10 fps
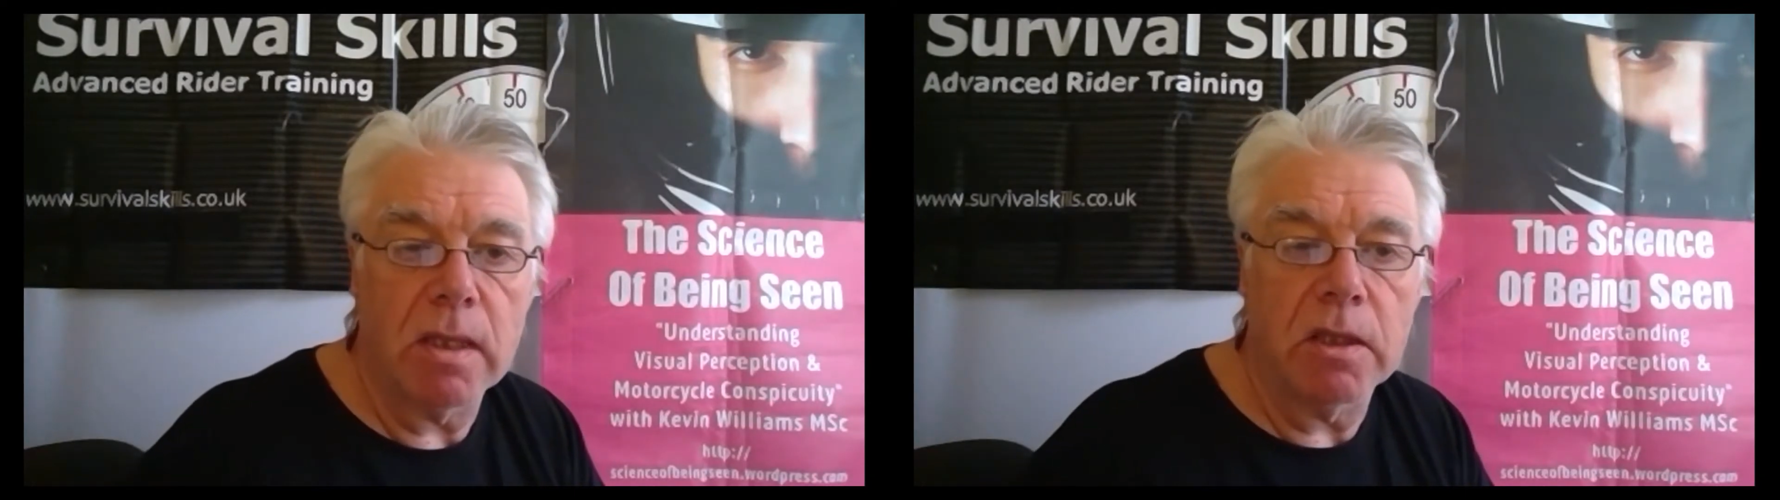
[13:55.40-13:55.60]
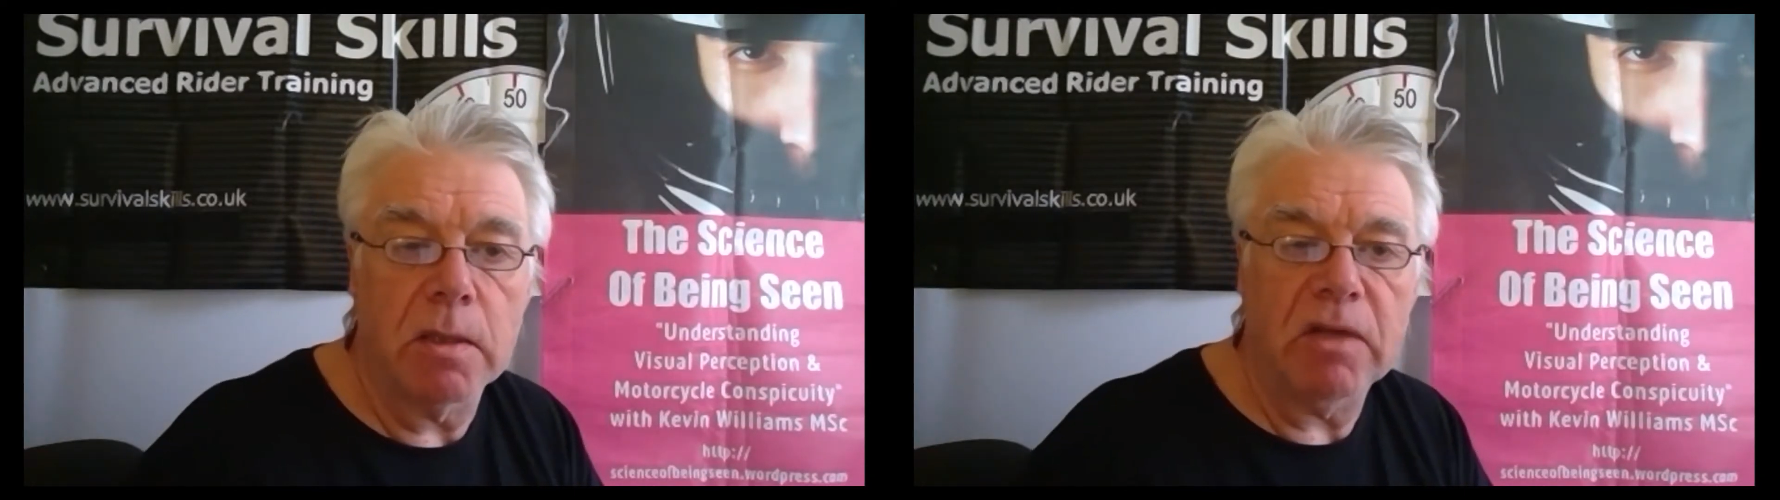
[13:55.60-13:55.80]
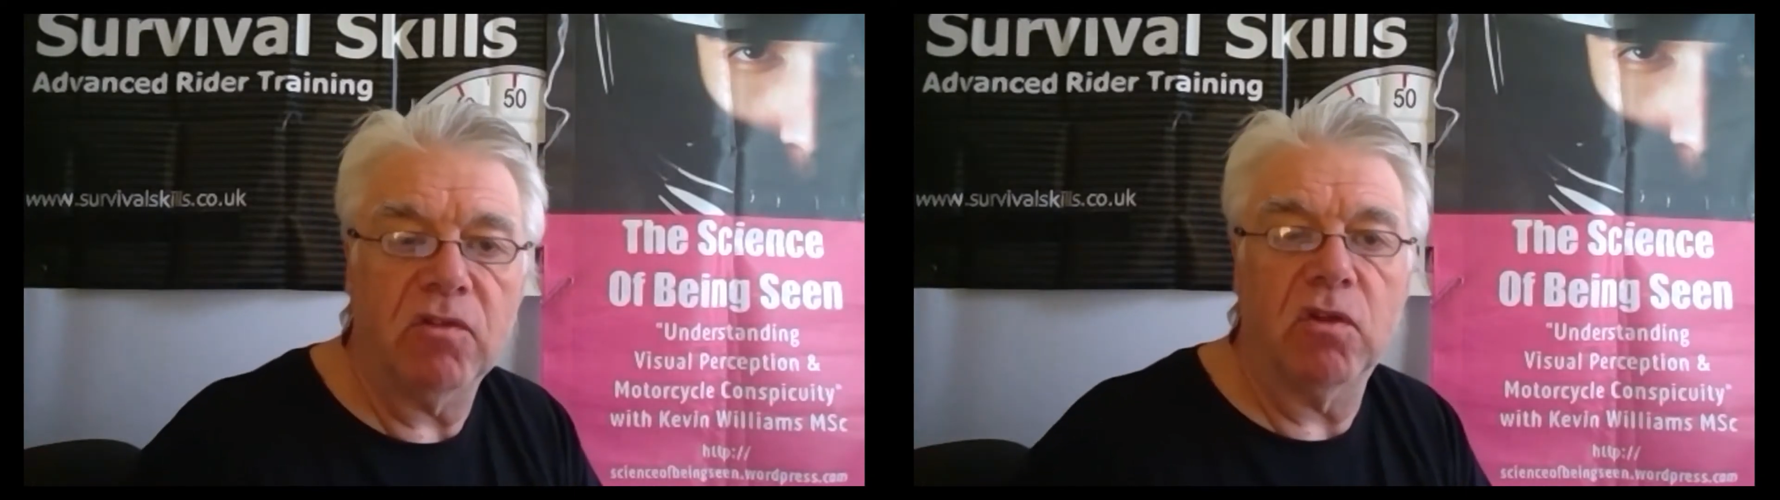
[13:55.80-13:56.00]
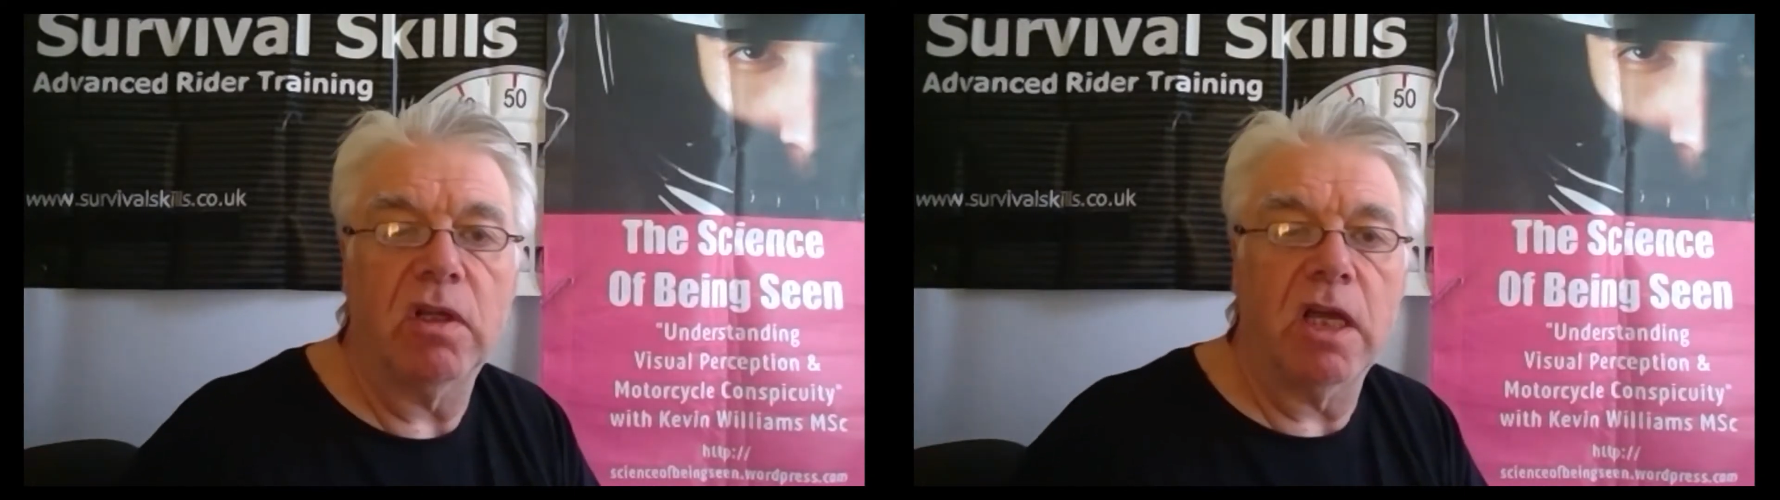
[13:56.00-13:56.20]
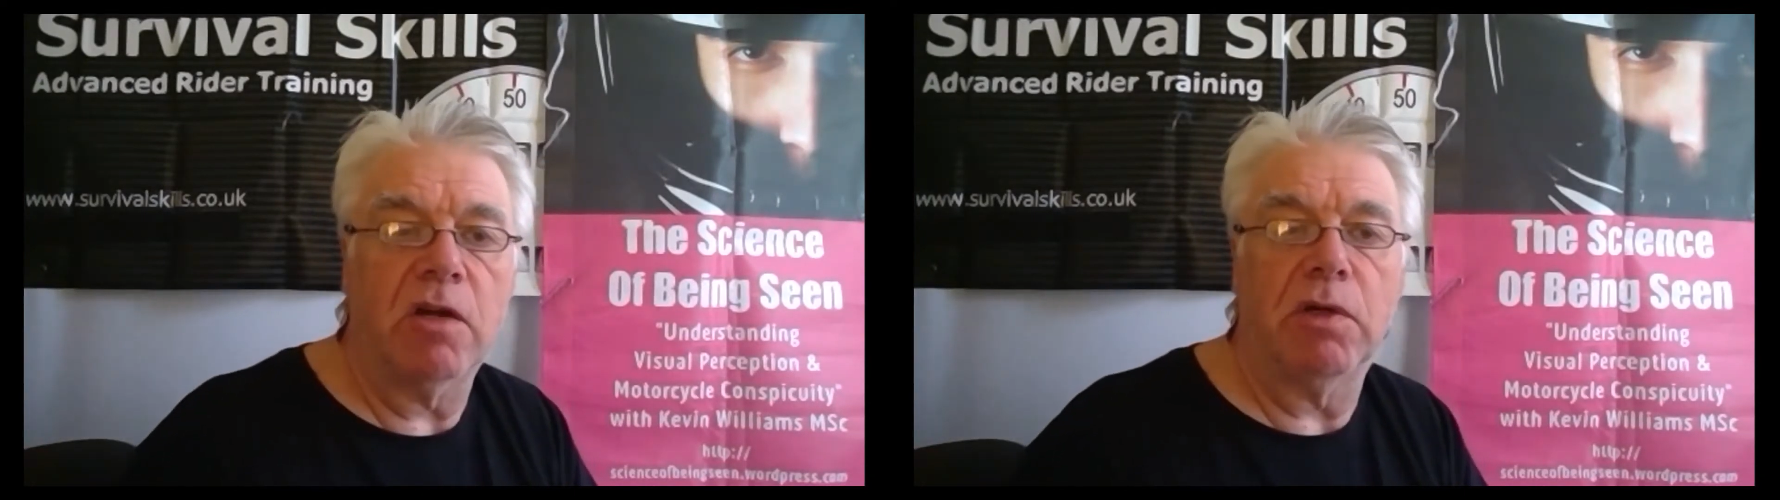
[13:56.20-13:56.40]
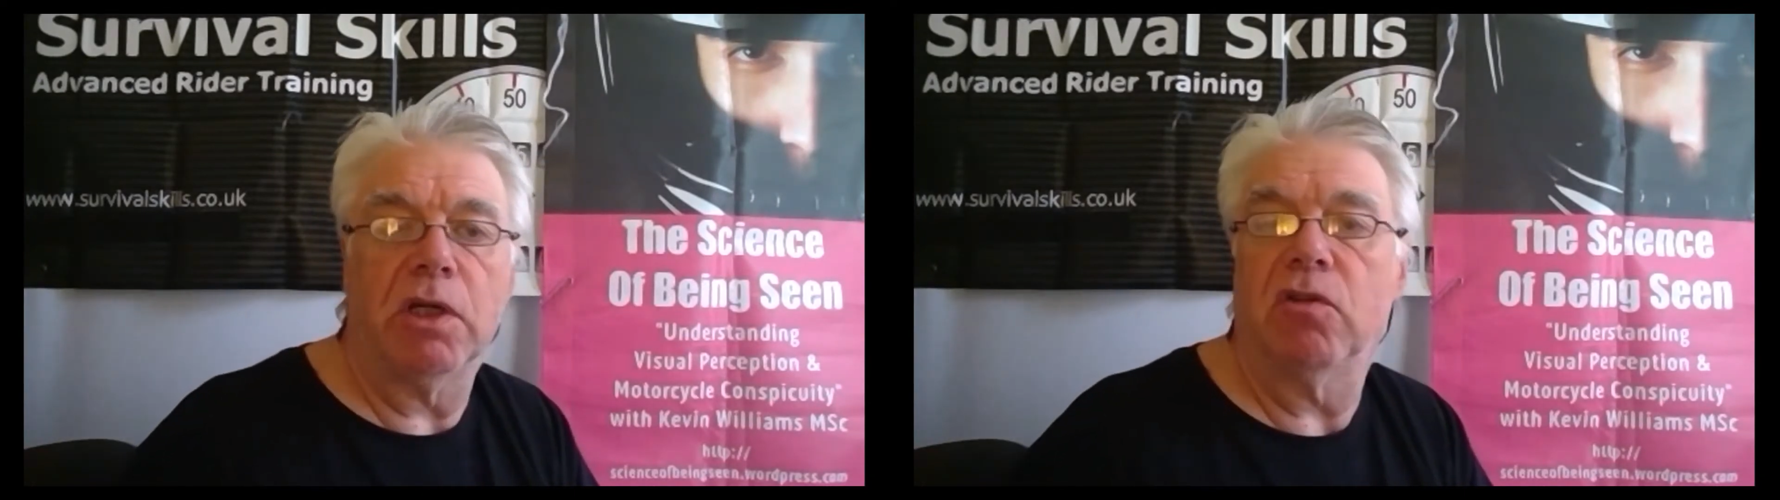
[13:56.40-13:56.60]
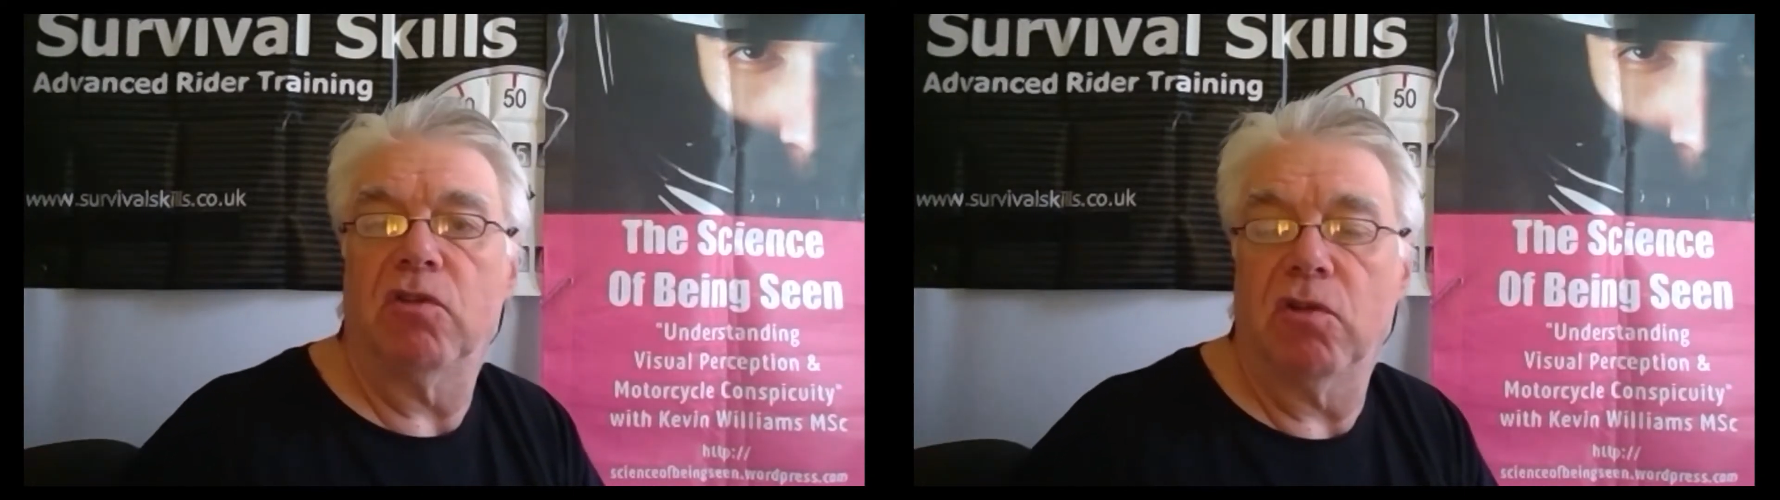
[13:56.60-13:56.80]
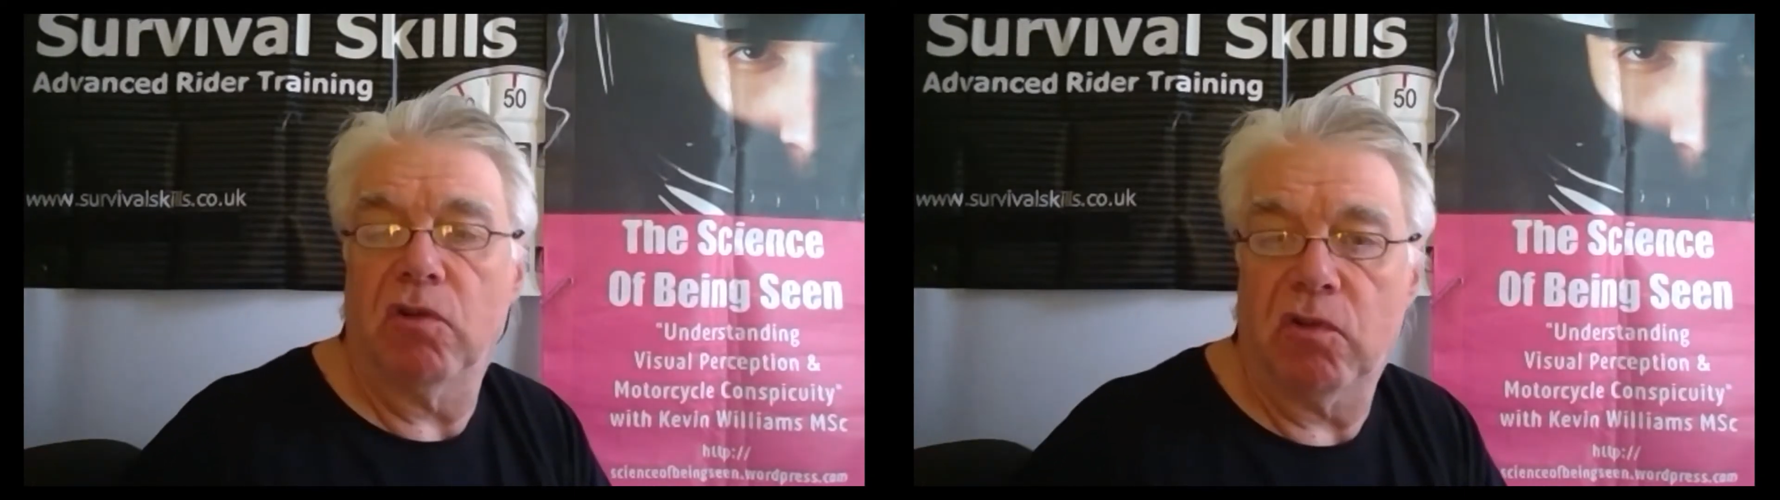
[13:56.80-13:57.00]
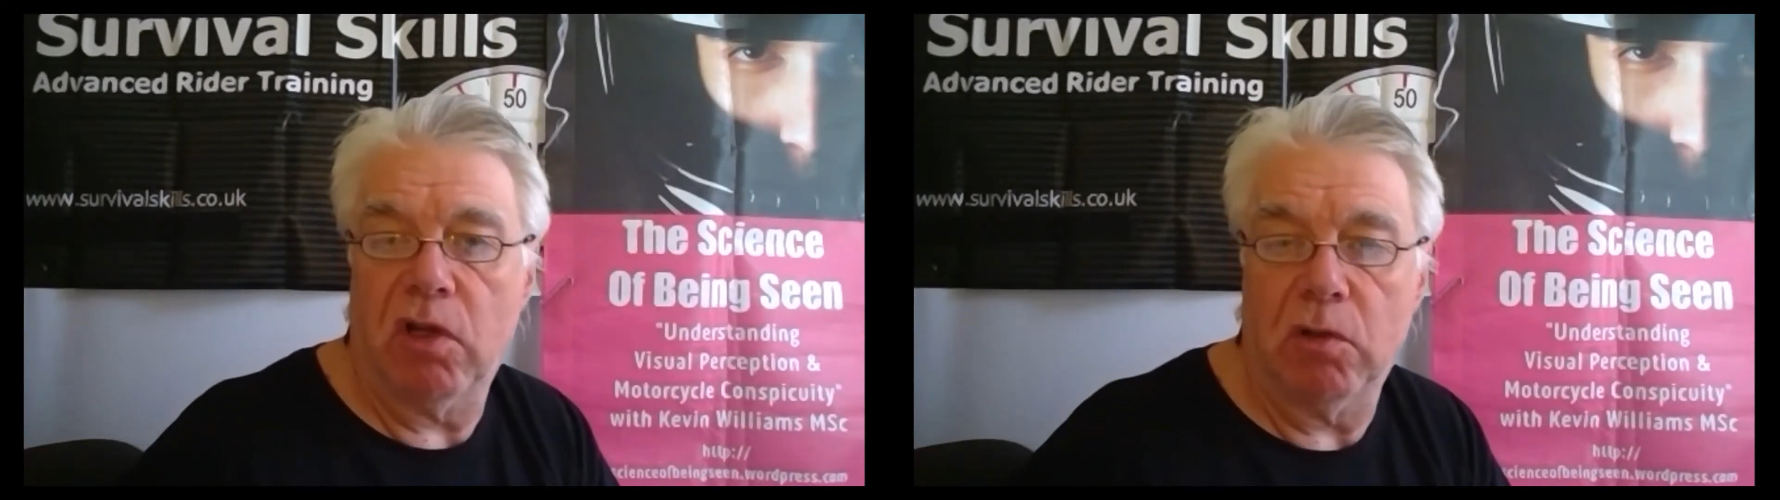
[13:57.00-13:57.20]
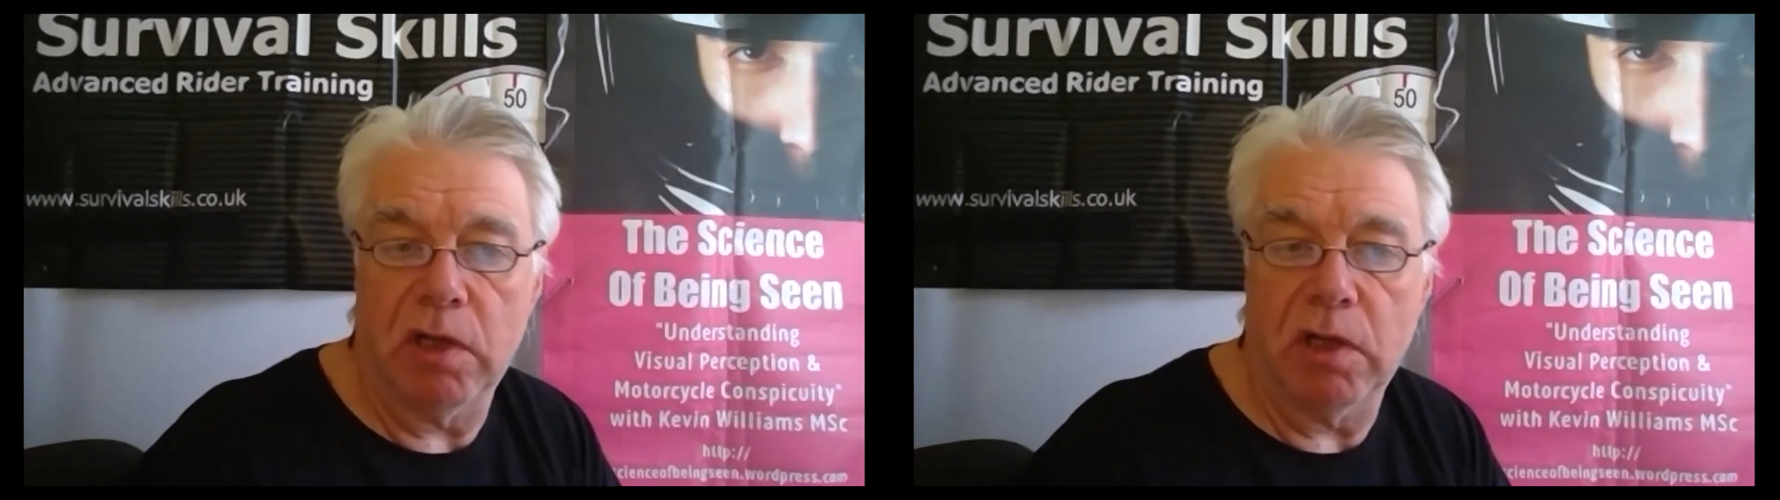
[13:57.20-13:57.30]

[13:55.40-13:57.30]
best that layering can do is slow